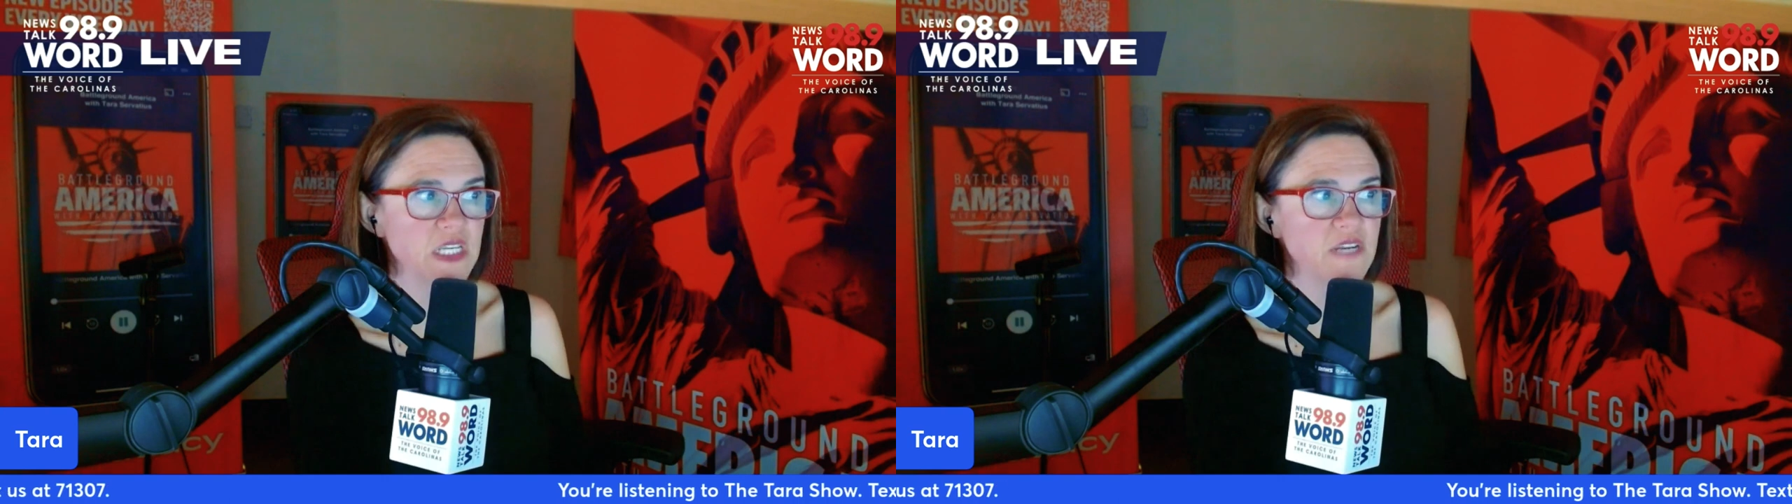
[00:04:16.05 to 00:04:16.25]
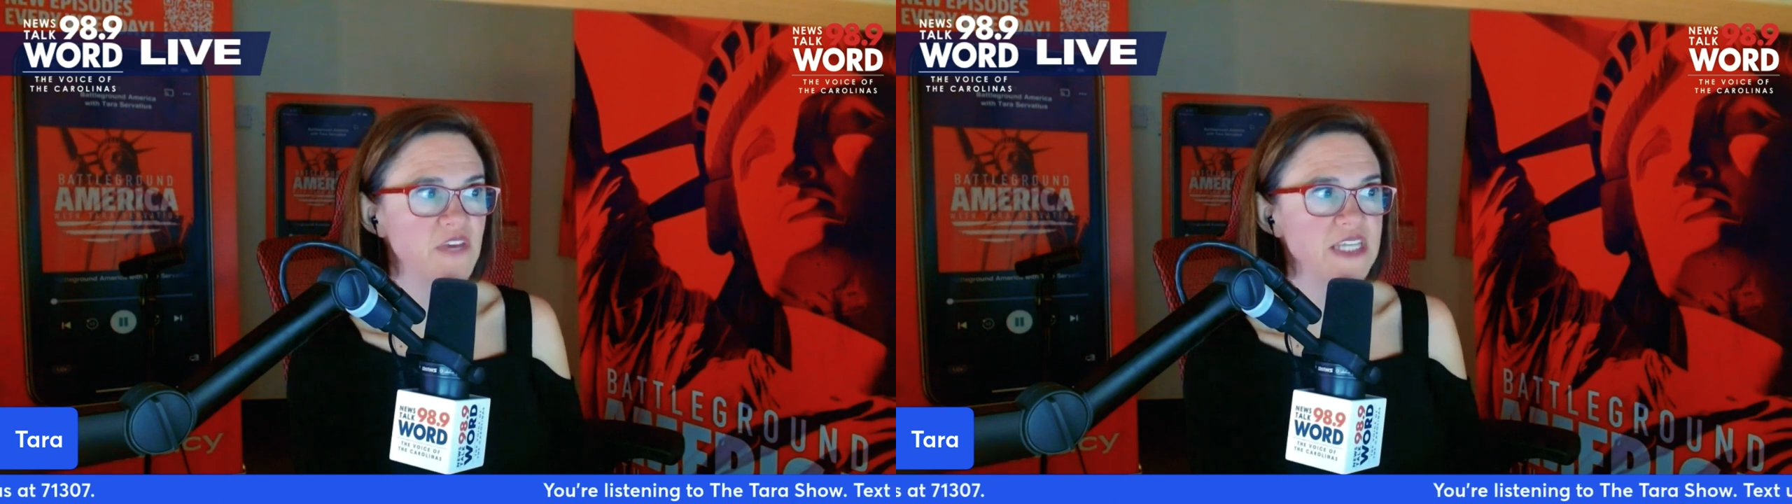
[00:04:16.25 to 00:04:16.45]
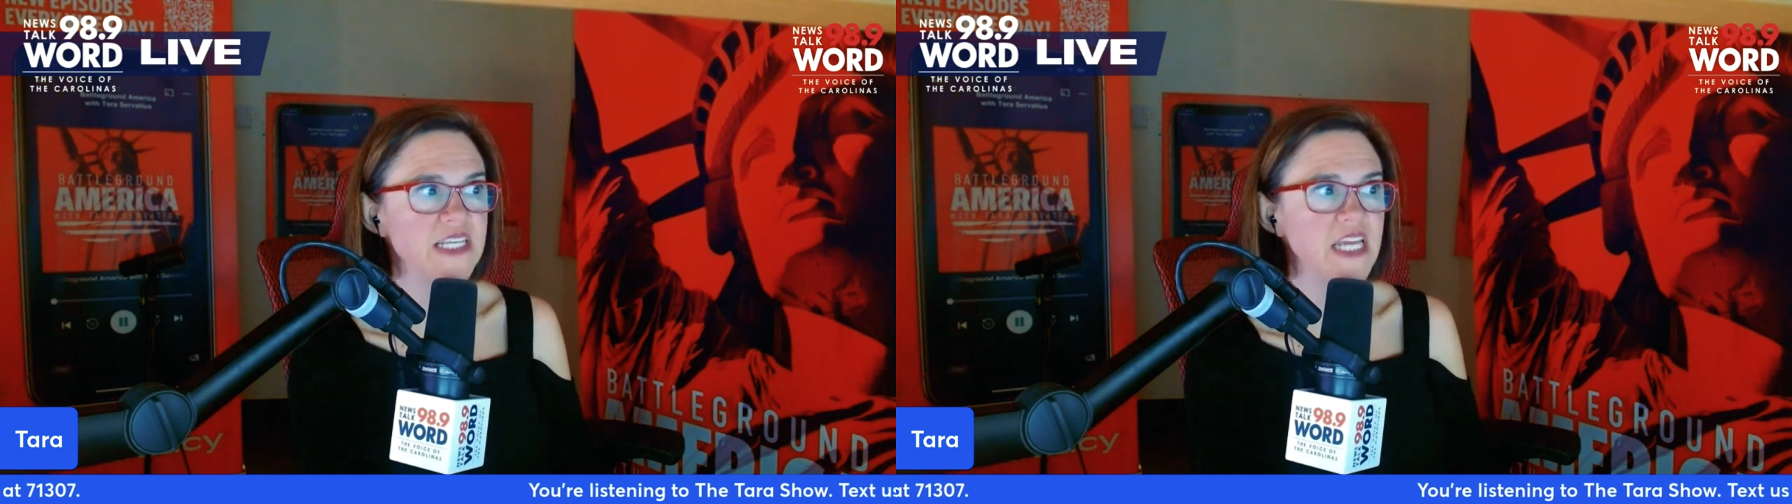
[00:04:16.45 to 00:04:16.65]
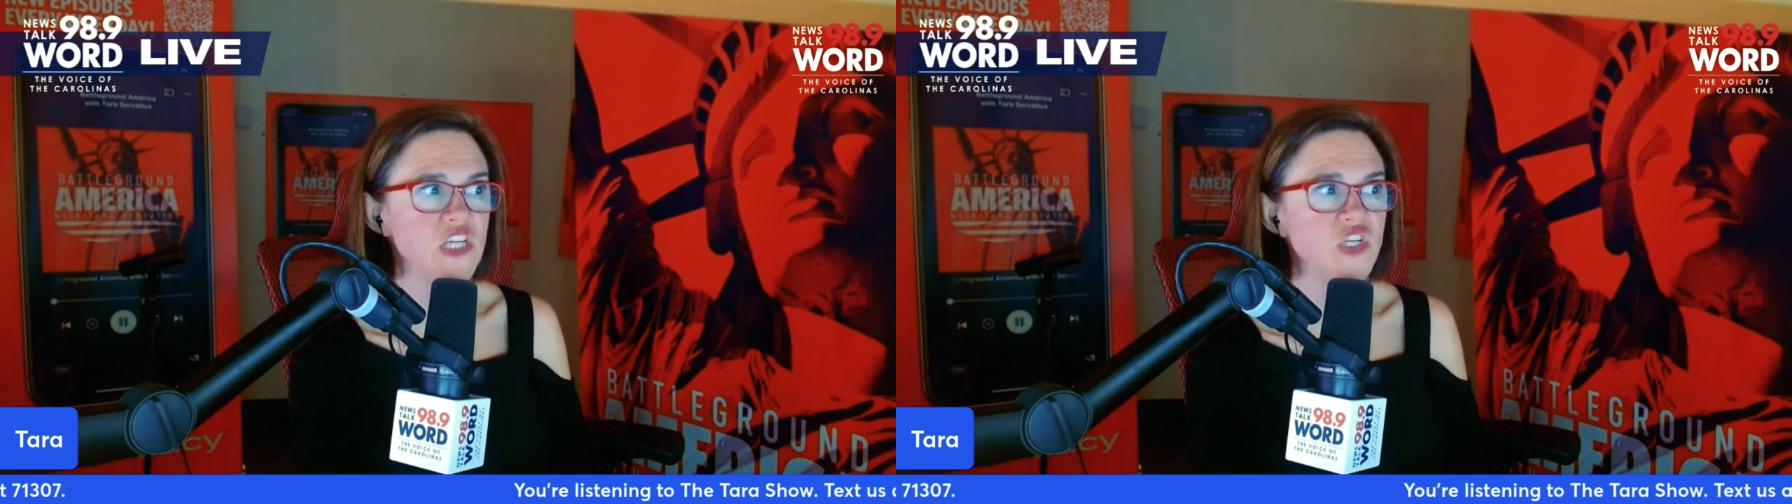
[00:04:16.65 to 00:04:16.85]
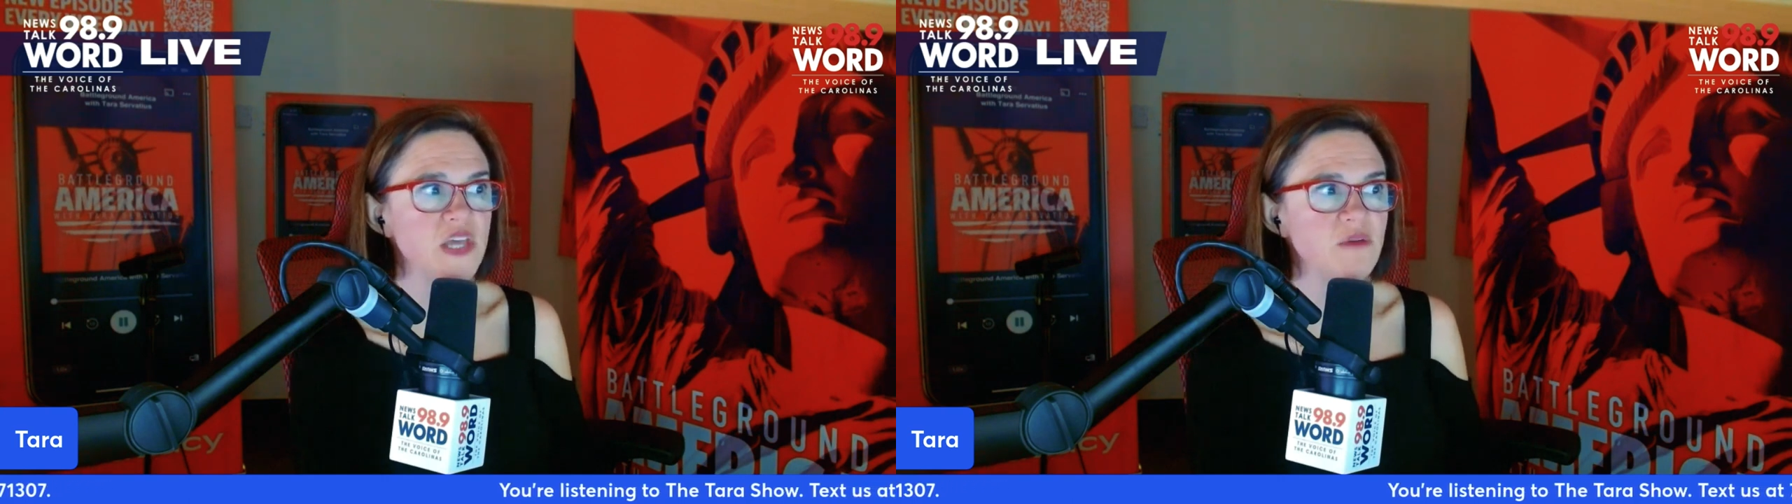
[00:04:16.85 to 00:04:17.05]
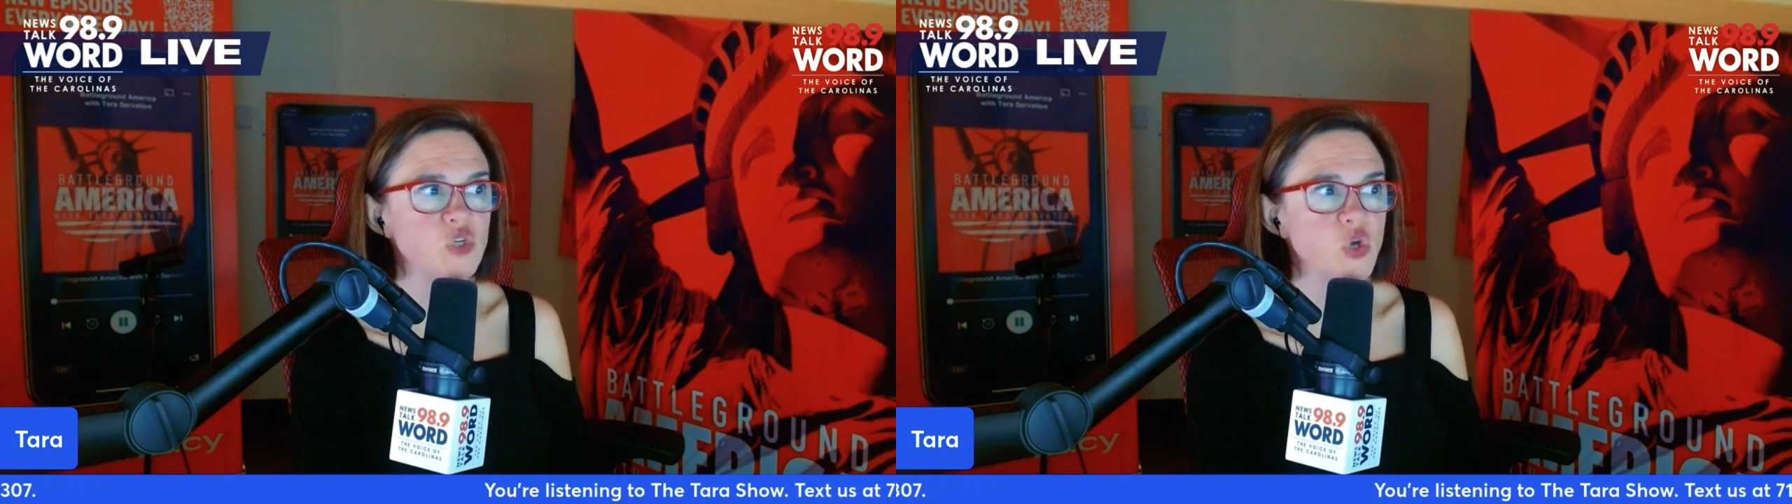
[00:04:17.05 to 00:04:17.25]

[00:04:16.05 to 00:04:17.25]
investigation that was